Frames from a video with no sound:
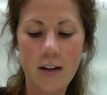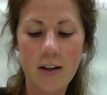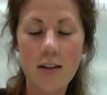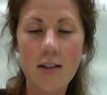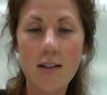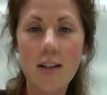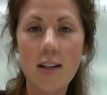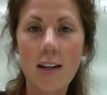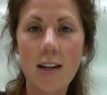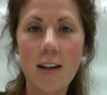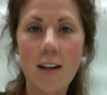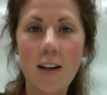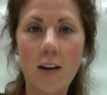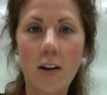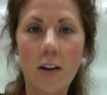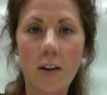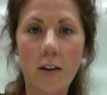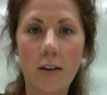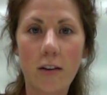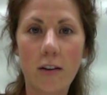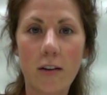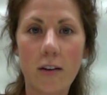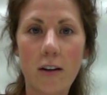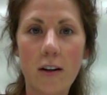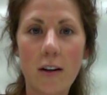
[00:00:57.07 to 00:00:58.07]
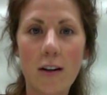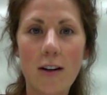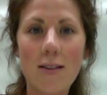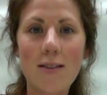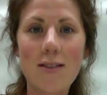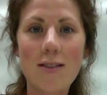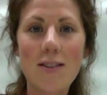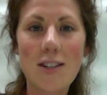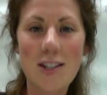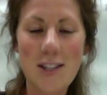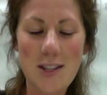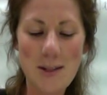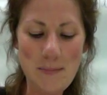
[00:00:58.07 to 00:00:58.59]
to hear,
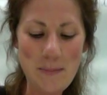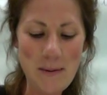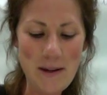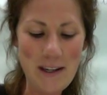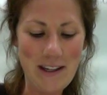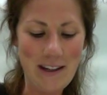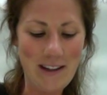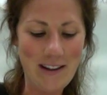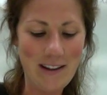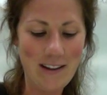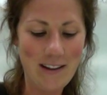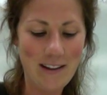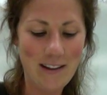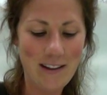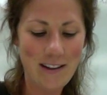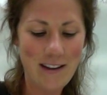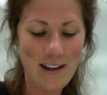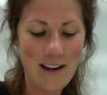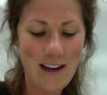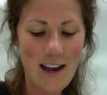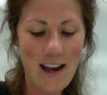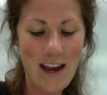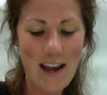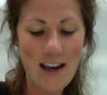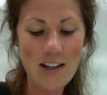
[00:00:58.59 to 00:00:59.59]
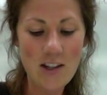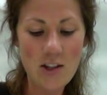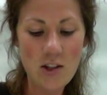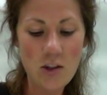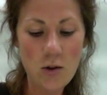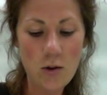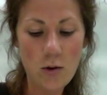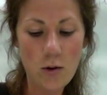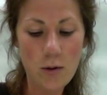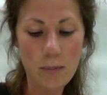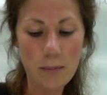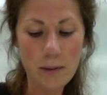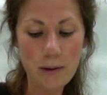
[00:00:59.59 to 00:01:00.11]
to speak, and
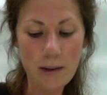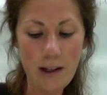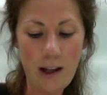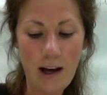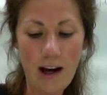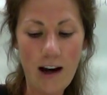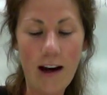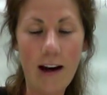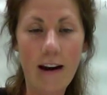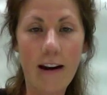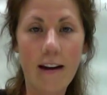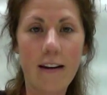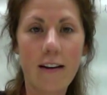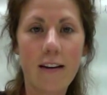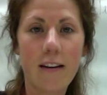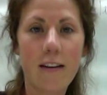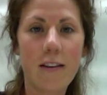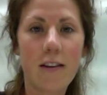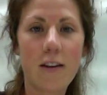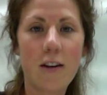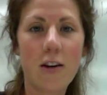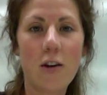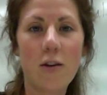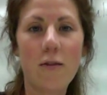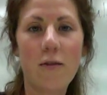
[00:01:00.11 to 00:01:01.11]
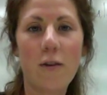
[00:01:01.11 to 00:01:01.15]
to apply the new